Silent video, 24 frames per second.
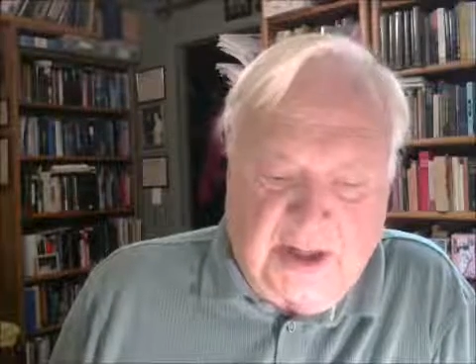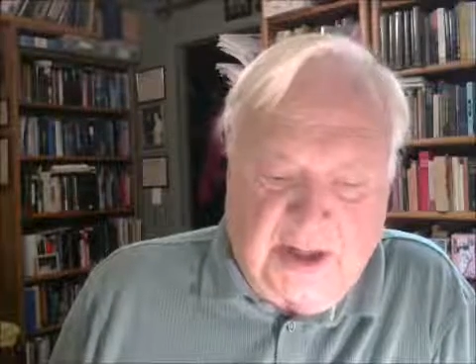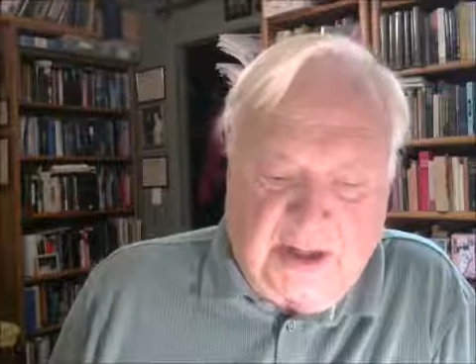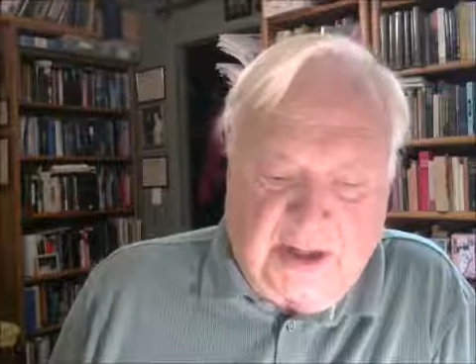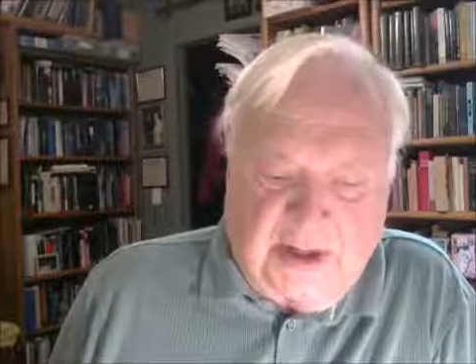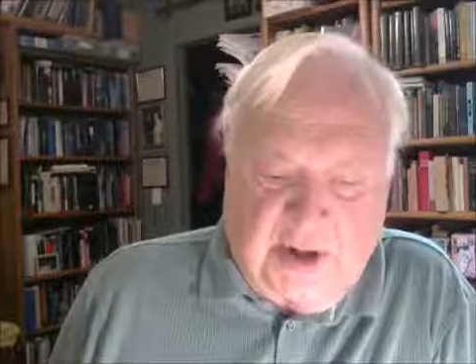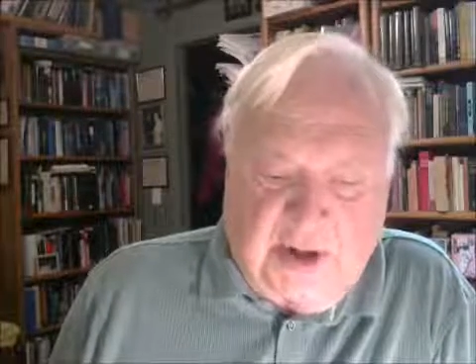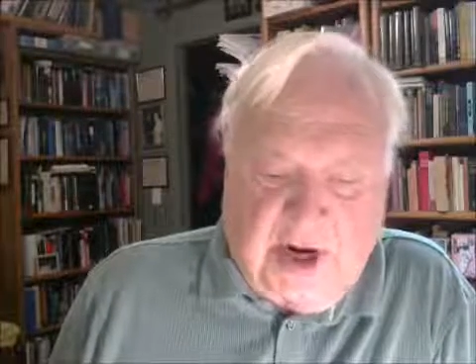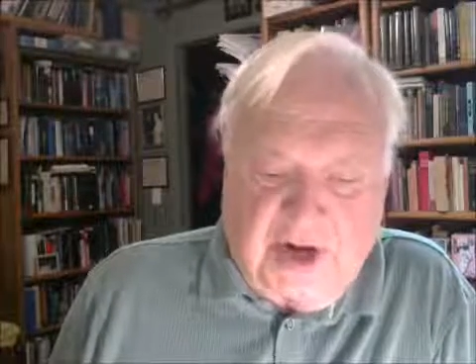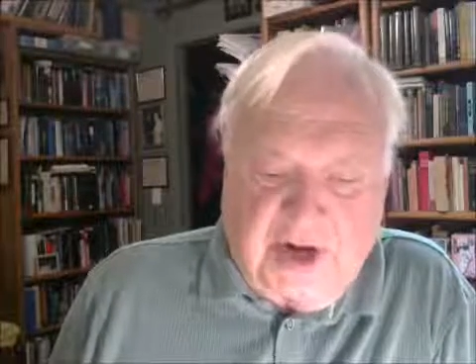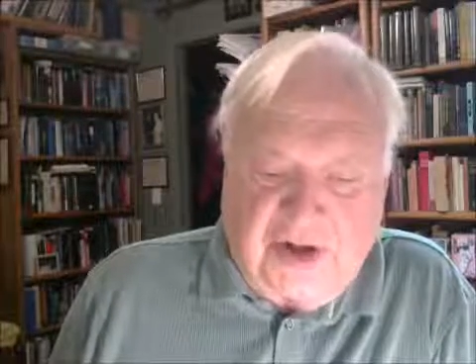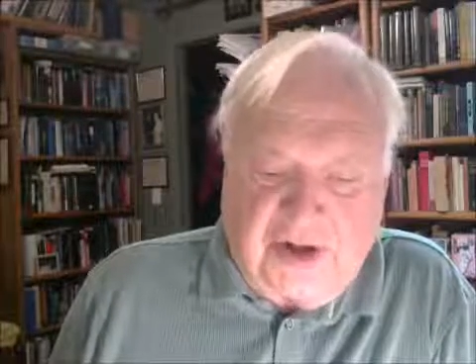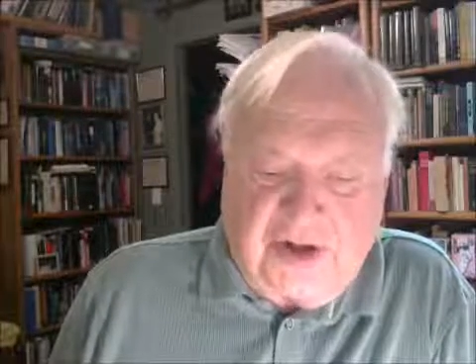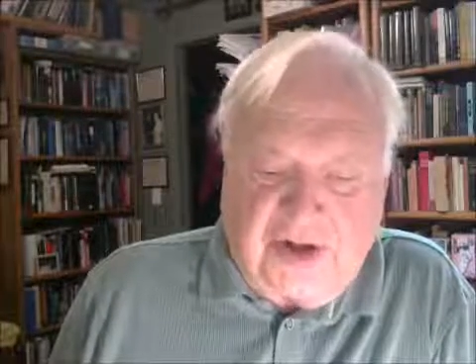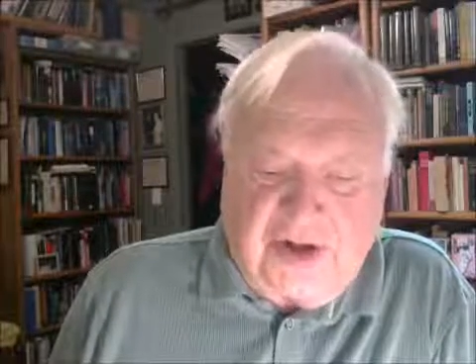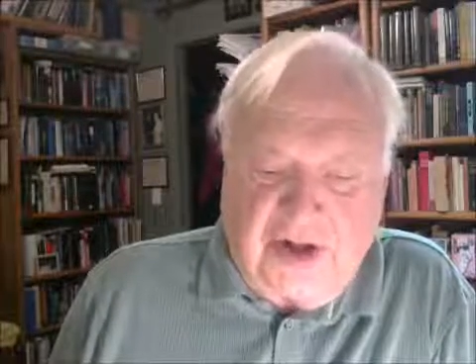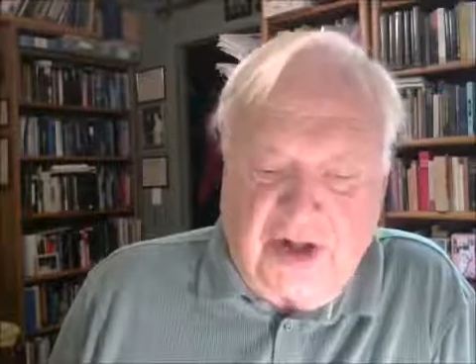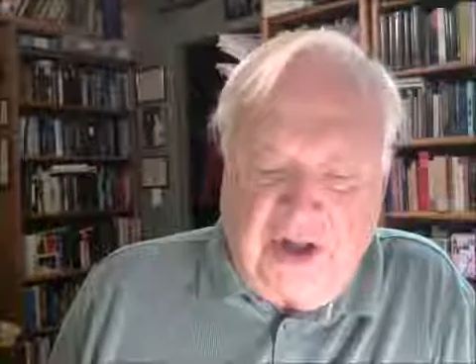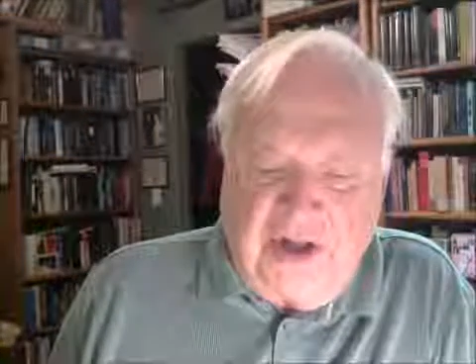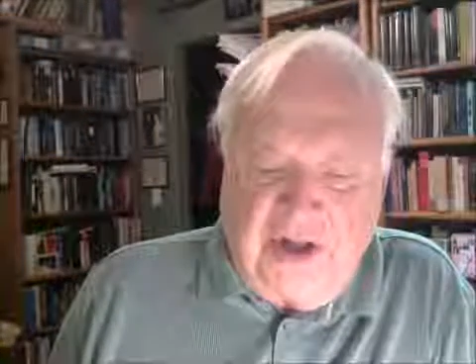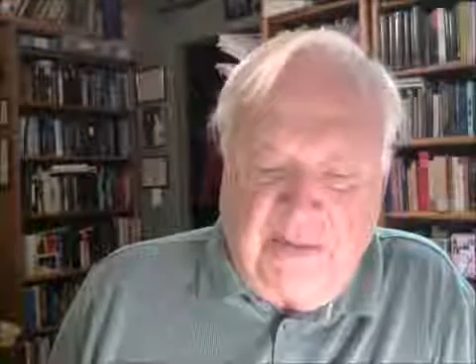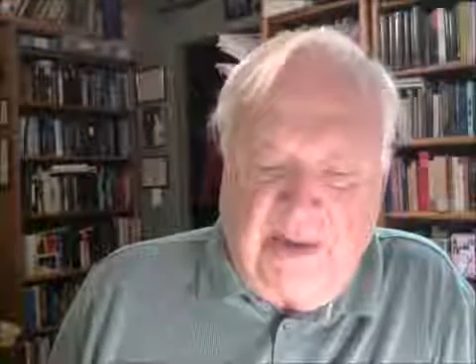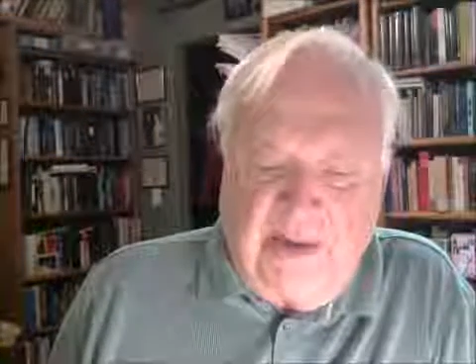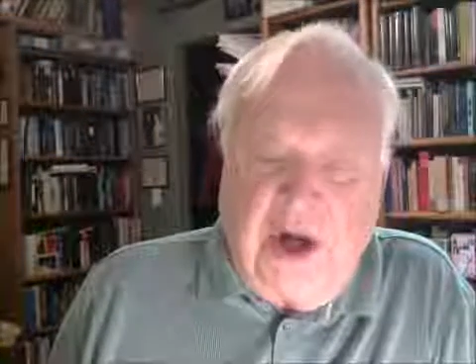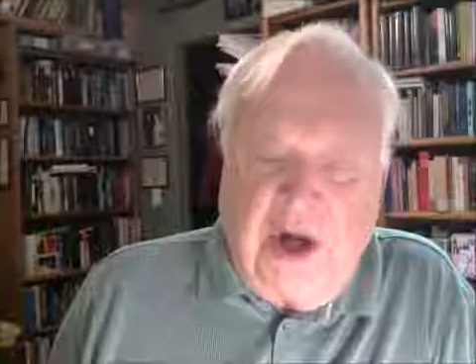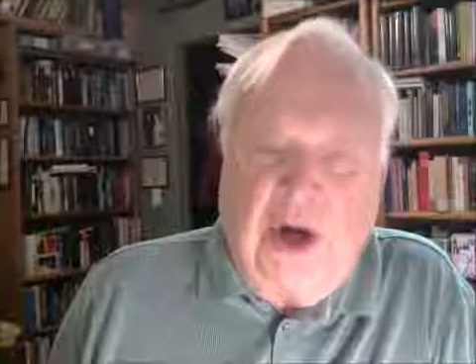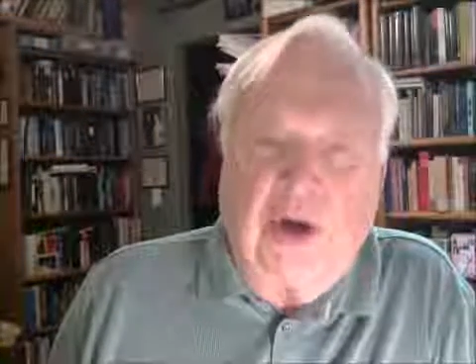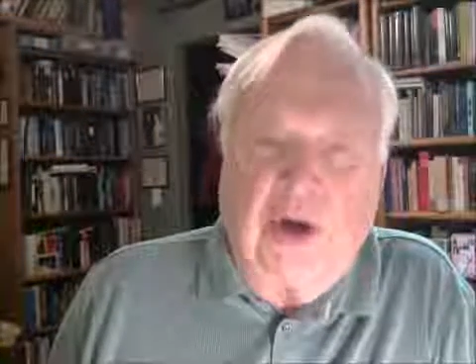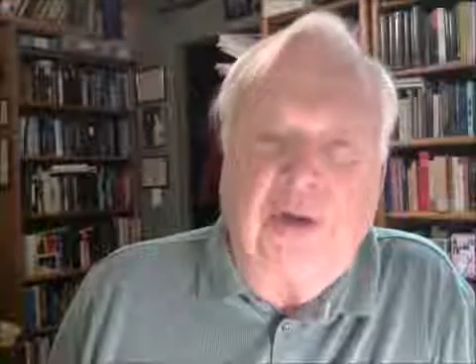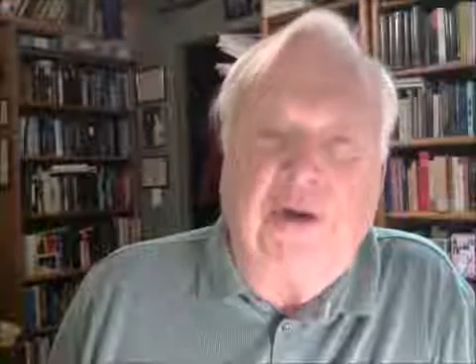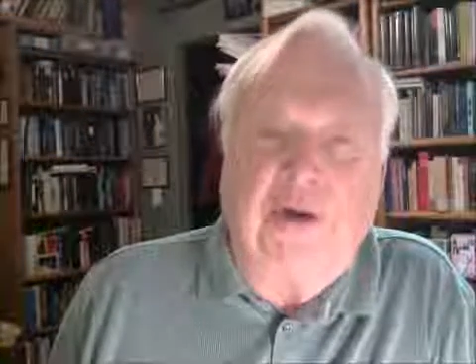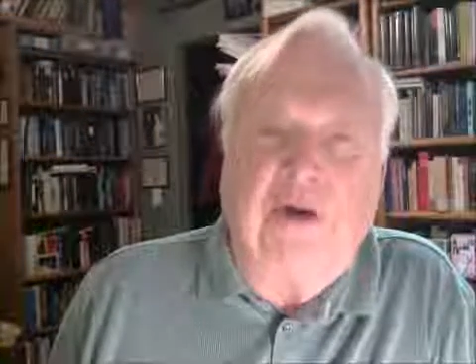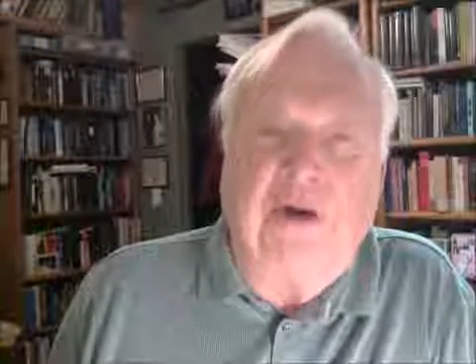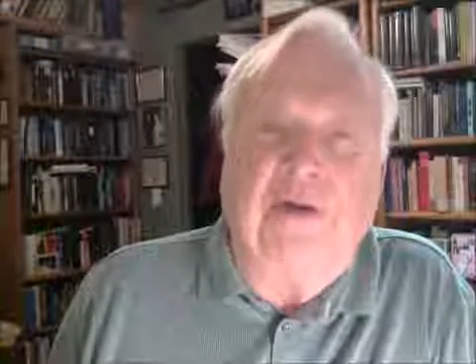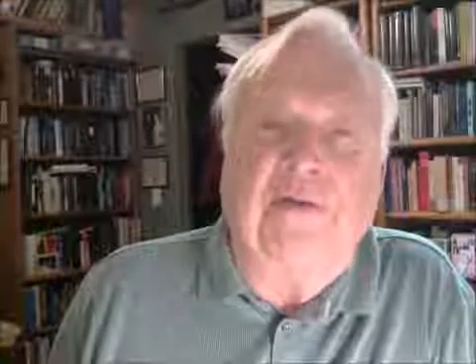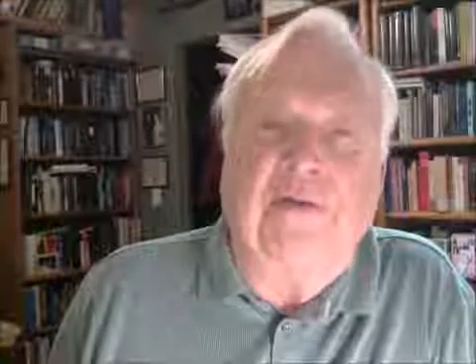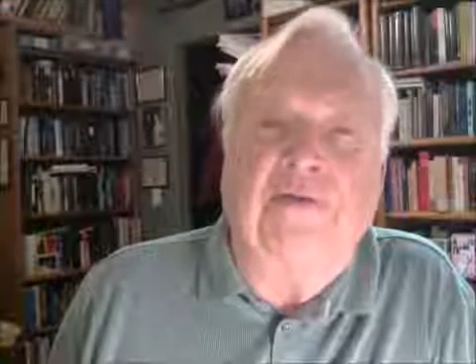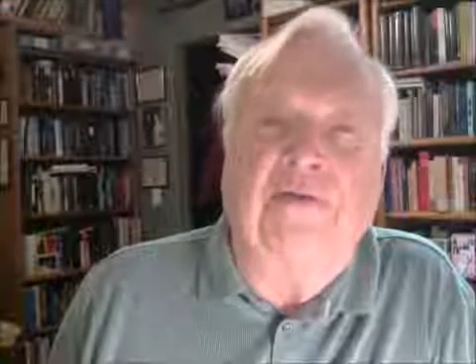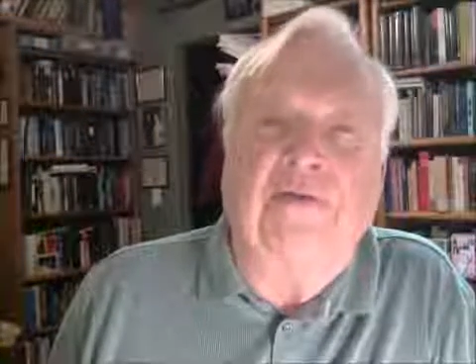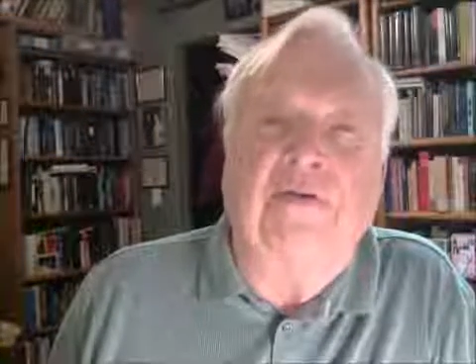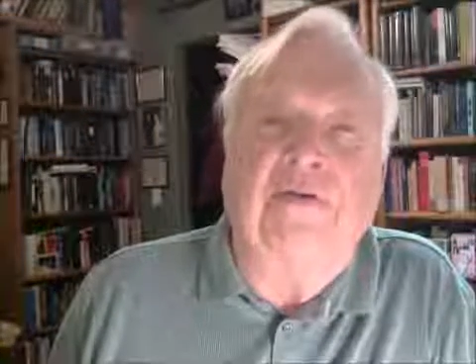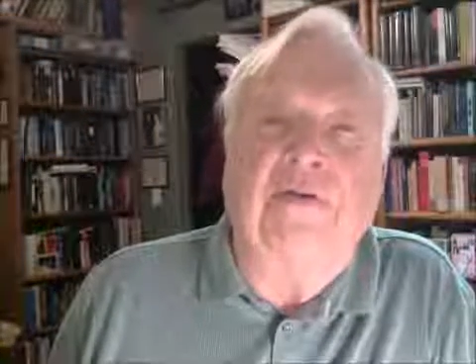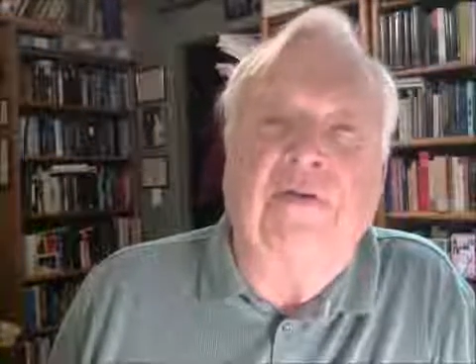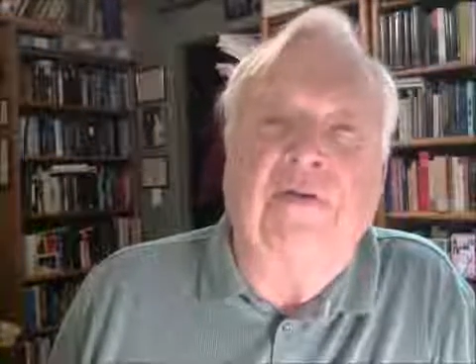Christ in the mouth of